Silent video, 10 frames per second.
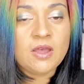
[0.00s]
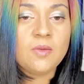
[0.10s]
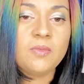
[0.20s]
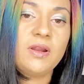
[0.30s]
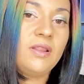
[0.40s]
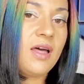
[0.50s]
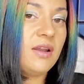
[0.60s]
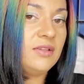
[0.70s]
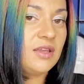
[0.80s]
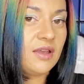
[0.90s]
but a lot
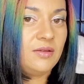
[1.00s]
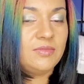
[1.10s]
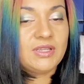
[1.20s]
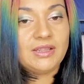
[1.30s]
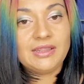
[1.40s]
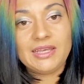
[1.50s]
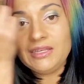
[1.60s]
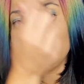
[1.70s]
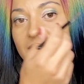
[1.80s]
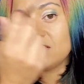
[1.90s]
of times
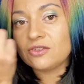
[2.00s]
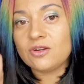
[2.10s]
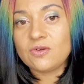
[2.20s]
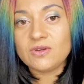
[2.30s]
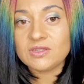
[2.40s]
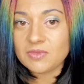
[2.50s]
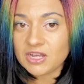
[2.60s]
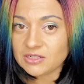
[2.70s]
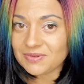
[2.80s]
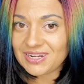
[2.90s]
lace doesn't always
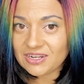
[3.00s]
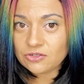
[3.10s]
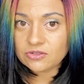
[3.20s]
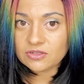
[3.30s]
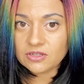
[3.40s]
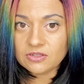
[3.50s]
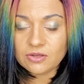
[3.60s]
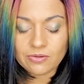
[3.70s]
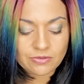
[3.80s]
match my natural skin tone,